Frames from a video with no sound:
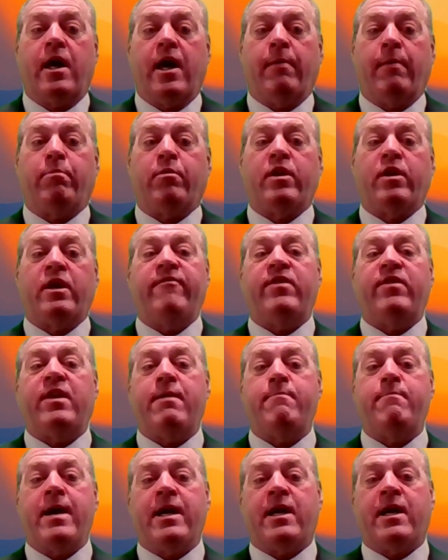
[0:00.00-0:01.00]
and believe
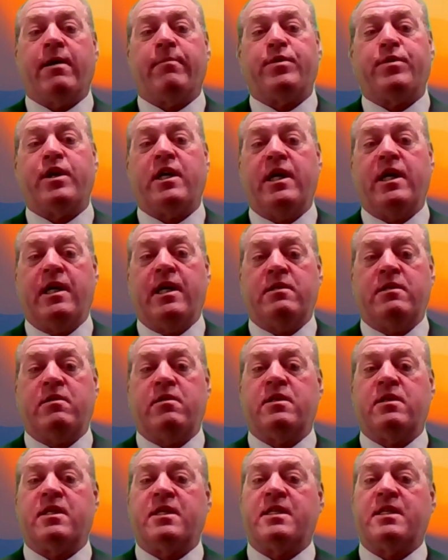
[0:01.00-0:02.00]
they make up the keys
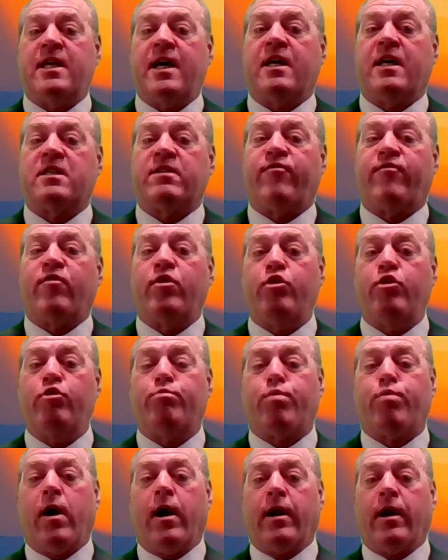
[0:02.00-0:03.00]
to success for new
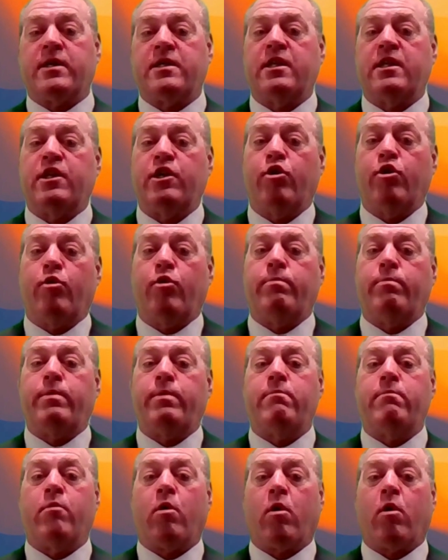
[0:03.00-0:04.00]
products in the
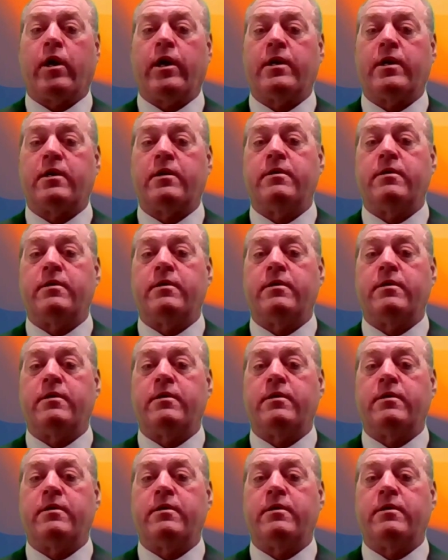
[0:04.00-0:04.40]
O&P market.